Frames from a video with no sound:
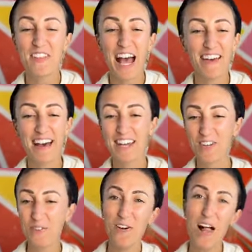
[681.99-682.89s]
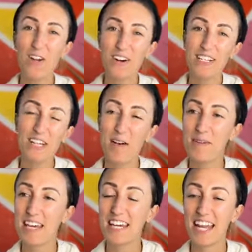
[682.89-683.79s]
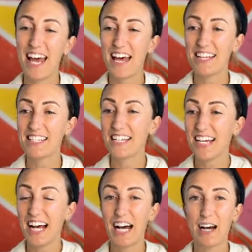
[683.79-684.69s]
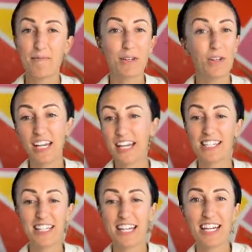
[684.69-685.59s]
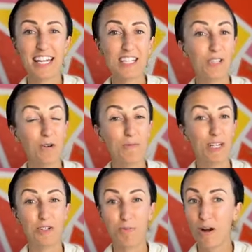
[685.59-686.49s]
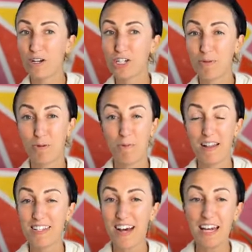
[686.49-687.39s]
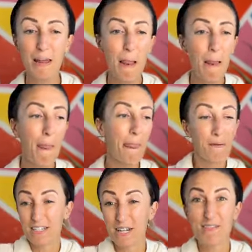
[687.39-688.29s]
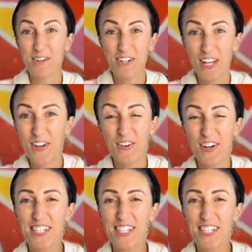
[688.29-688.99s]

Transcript: I've had new followers come in and um, looking into leaning into a potential partnership with Peloton, which is going to be really cool.